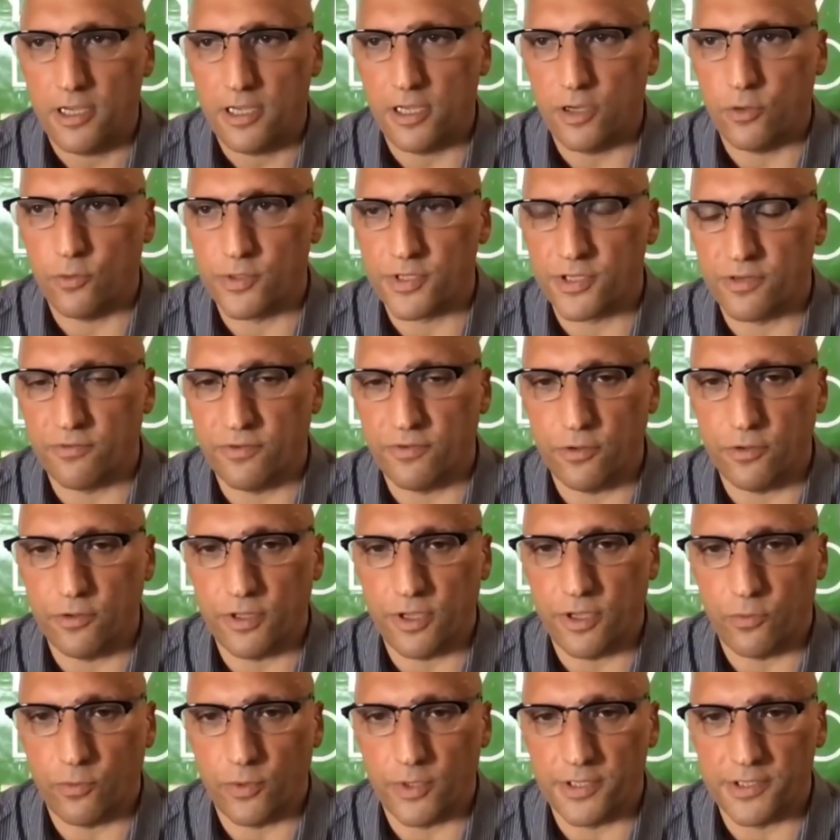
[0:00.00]
It was a view
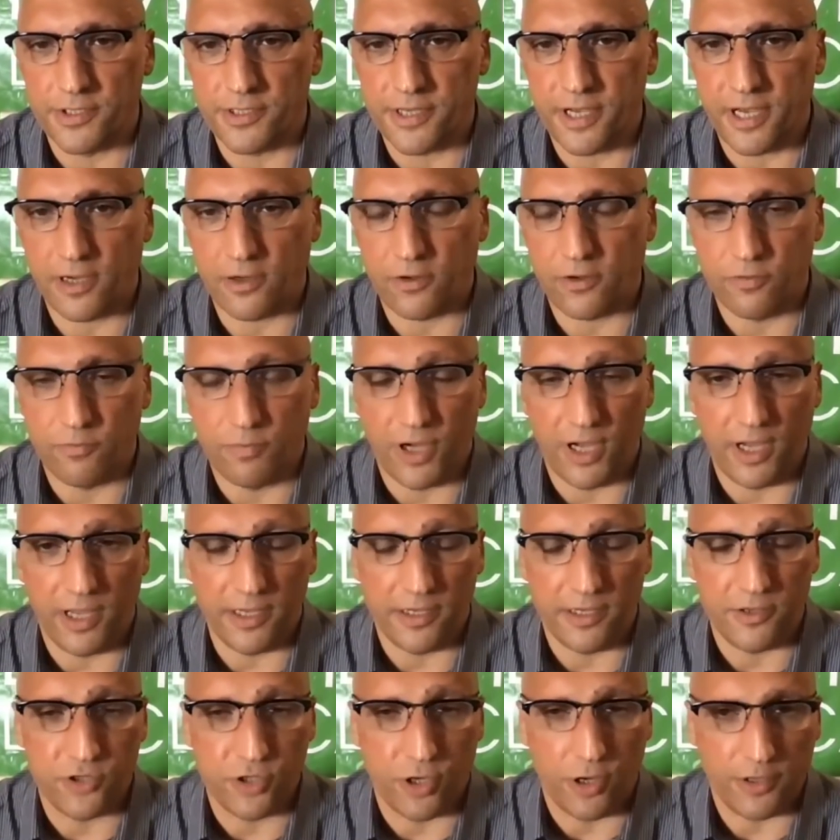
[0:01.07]
that was echoed
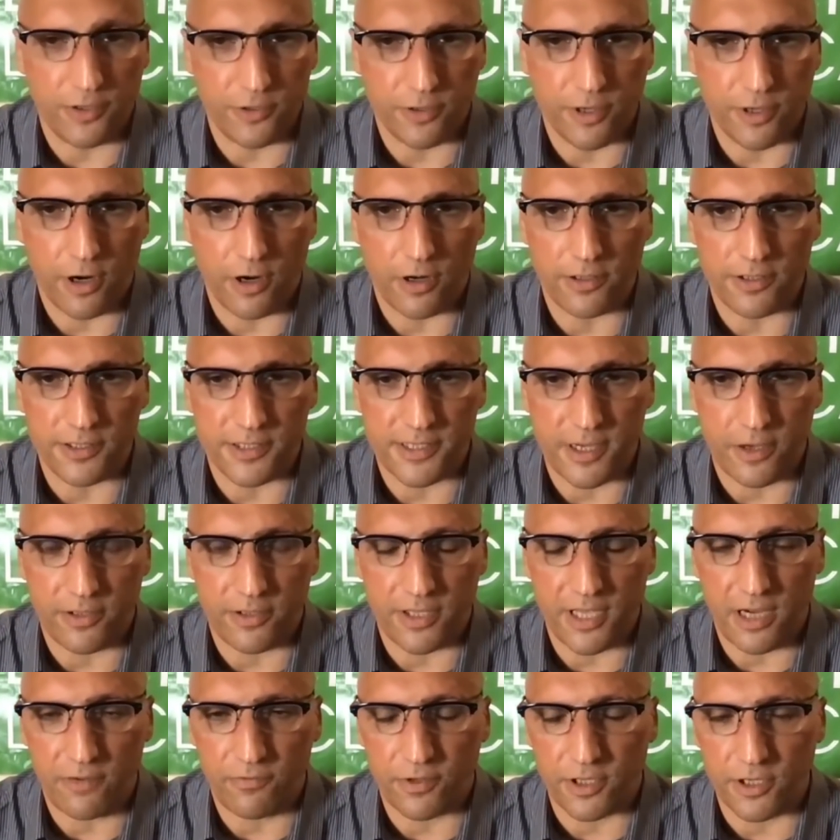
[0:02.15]
by John Dugard, a South
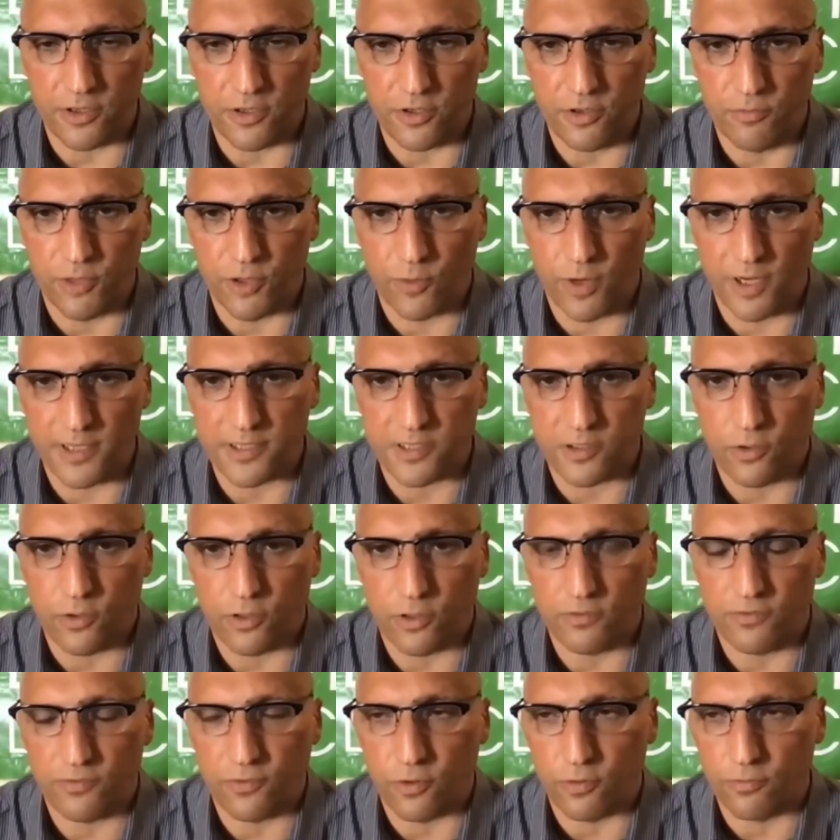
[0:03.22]
African human rights
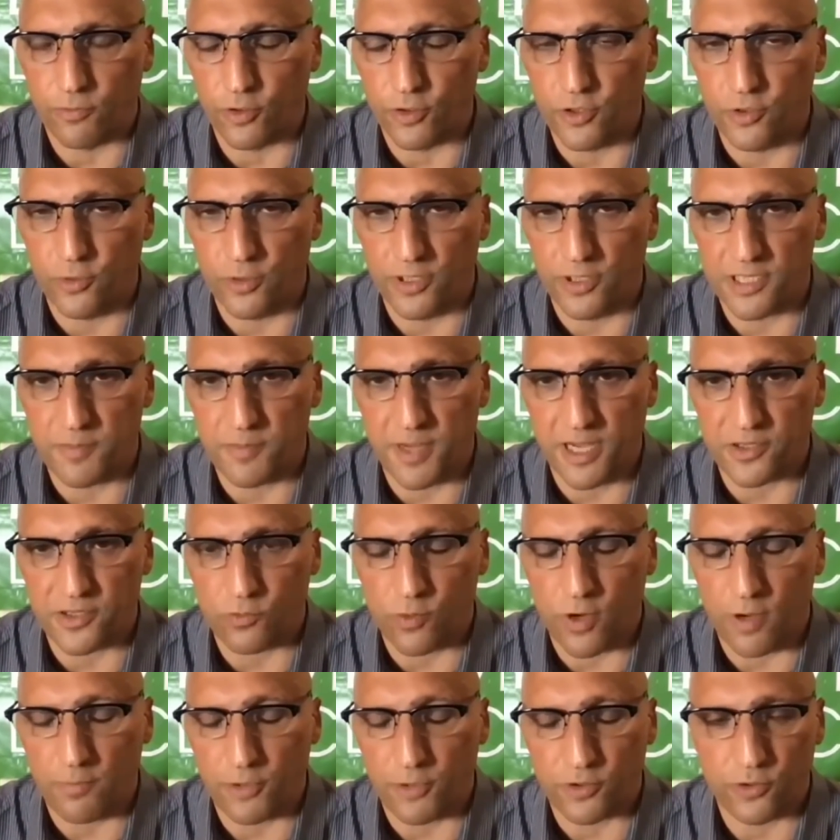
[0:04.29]
lawyer, former UN Special
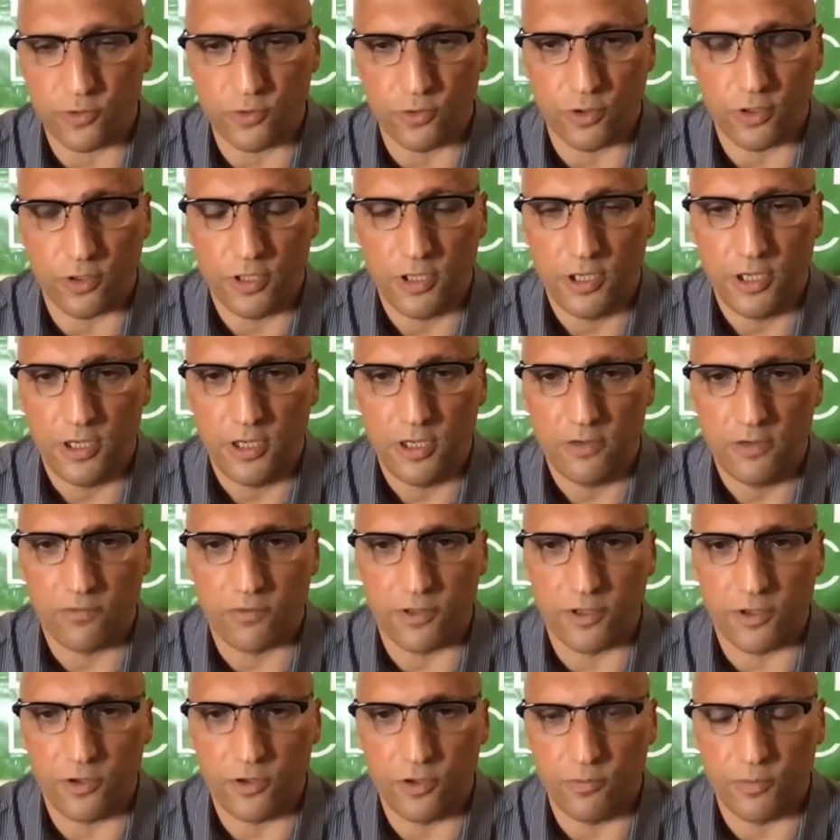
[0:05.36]
Rapporteur for
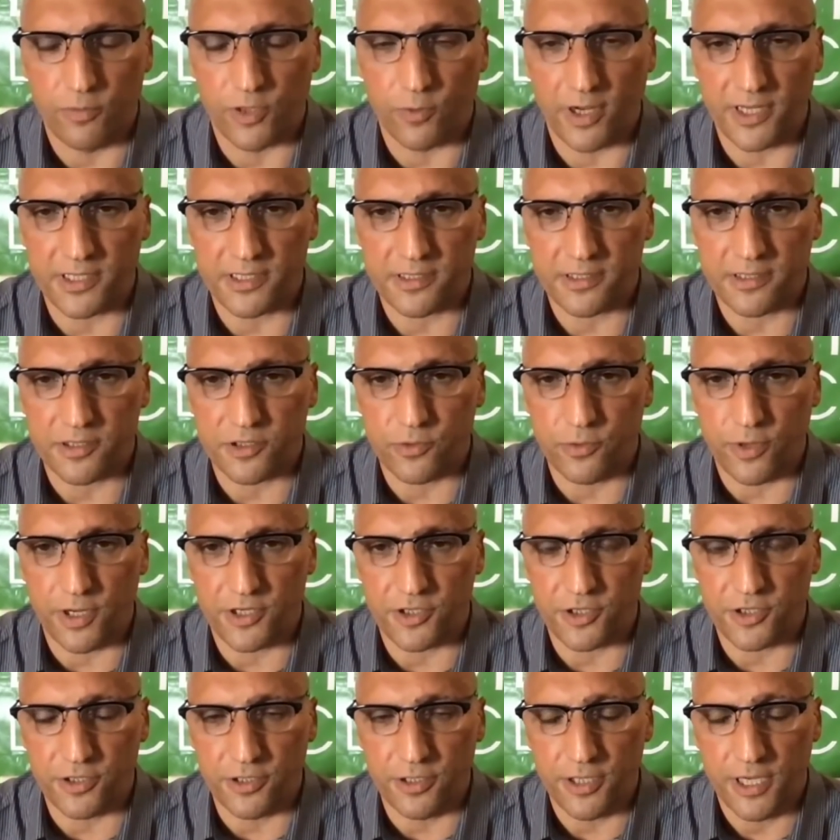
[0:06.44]
the human rights
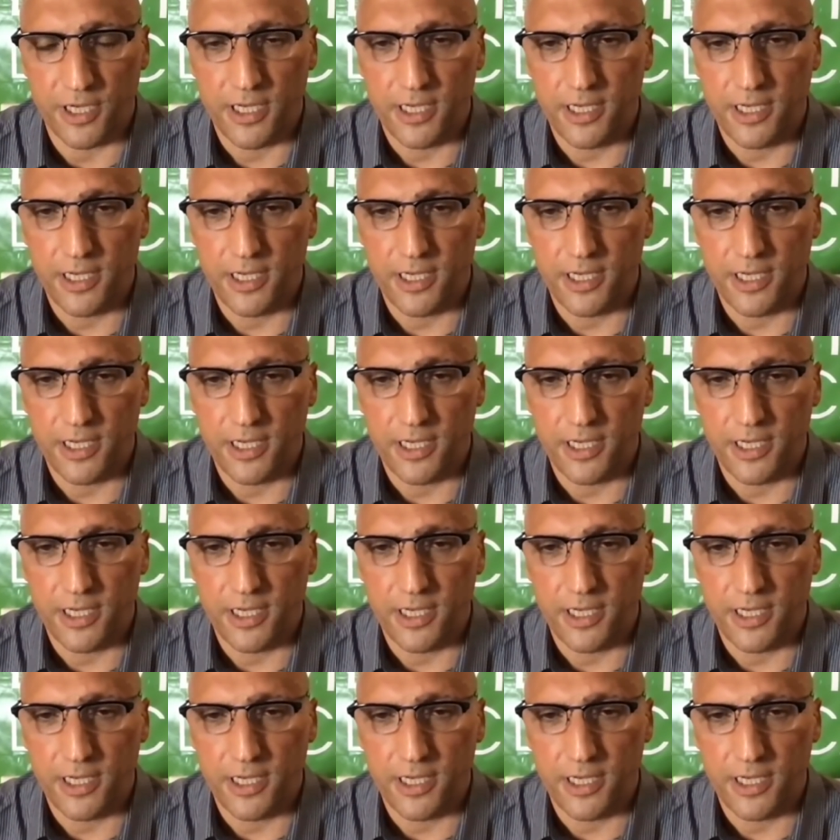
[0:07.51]
situation